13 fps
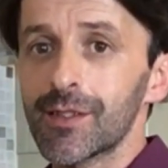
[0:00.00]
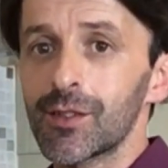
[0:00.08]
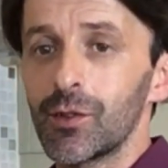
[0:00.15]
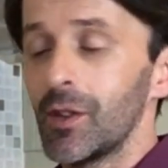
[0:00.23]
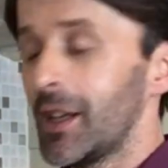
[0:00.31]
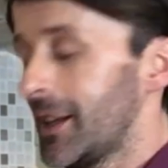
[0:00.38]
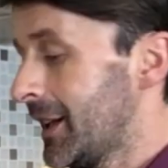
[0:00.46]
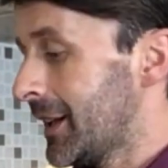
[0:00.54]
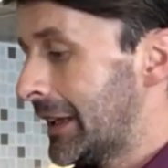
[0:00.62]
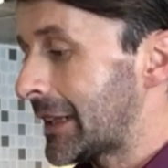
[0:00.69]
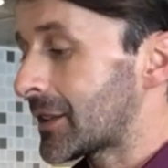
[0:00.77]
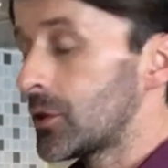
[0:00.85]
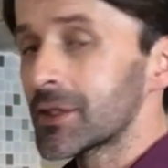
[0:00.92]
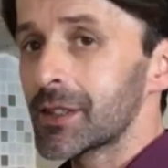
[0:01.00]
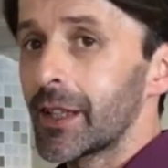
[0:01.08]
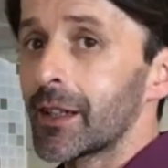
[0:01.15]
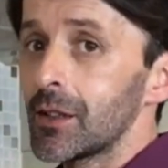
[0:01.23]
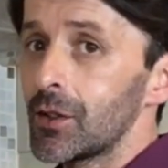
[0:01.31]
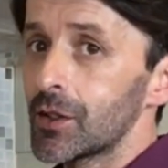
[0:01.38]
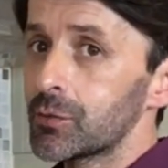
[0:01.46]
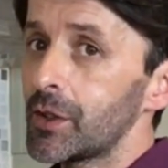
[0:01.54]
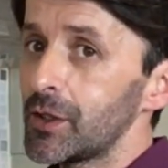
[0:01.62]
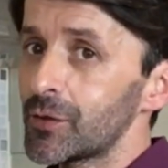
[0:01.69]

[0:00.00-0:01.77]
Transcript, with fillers: So it looks like a lot when